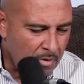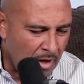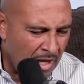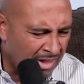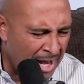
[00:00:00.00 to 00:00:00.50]

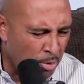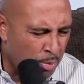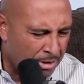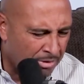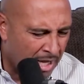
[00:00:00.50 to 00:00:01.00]
A lot of
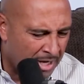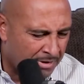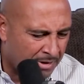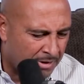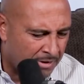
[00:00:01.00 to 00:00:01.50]
weird lines
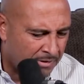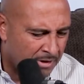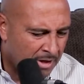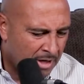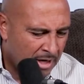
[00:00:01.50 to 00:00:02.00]
in this.
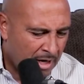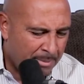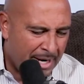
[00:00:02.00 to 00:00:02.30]
I mean,